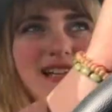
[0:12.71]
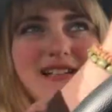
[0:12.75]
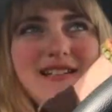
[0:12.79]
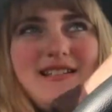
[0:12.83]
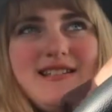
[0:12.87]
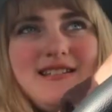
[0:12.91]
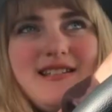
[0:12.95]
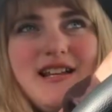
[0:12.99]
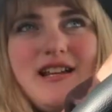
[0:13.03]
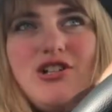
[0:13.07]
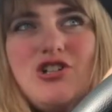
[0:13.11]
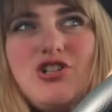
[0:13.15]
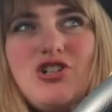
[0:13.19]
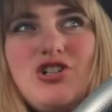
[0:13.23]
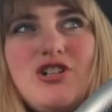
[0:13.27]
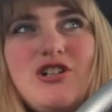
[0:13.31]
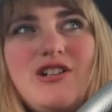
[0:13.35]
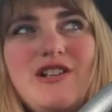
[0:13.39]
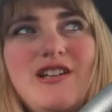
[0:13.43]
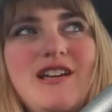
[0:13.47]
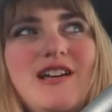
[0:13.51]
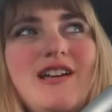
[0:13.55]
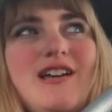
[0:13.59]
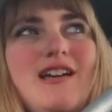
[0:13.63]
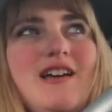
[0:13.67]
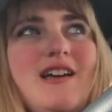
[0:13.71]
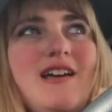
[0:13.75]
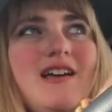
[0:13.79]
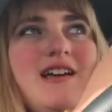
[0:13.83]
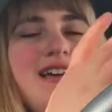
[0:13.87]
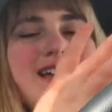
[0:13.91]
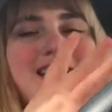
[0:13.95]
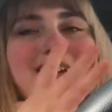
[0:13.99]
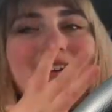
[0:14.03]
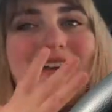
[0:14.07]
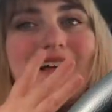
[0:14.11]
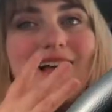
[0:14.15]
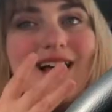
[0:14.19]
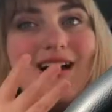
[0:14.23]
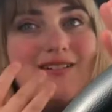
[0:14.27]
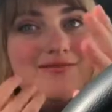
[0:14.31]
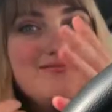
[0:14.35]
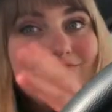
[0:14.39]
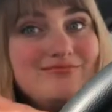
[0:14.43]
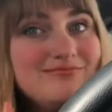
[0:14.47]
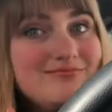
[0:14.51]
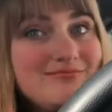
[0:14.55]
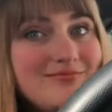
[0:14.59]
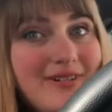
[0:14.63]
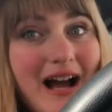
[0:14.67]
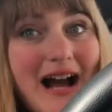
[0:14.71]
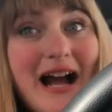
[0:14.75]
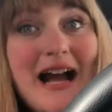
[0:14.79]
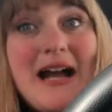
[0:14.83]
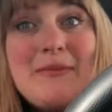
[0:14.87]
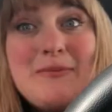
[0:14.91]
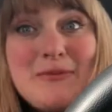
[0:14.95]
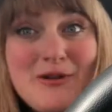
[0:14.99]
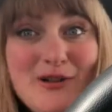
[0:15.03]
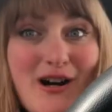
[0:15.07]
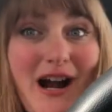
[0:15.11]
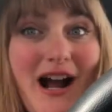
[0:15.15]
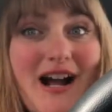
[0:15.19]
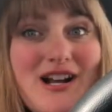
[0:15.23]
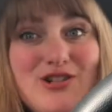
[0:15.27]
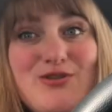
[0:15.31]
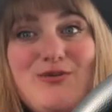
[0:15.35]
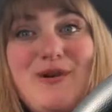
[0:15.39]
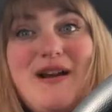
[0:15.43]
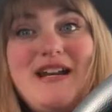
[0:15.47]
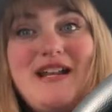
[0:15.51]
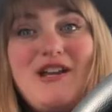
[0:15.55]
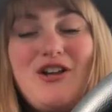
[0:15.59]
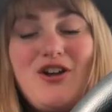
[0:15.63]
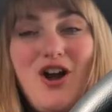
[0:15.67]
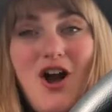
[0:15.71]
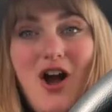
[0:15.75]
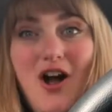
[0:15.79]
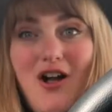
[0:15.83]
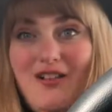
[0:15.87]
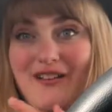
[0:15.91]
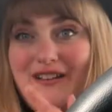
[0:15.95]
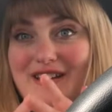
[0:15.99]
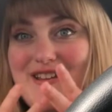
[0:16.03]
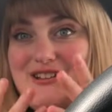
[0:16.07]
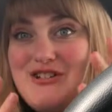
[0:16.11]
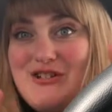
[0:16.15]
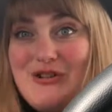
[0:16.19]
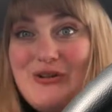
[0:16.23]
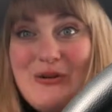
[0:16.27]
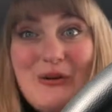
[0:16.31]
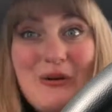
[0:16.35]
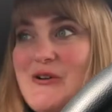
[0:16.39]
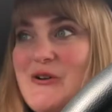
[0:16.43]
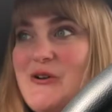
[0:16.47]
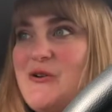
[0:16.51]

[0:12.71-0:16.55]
Essentially, I'm graduating college.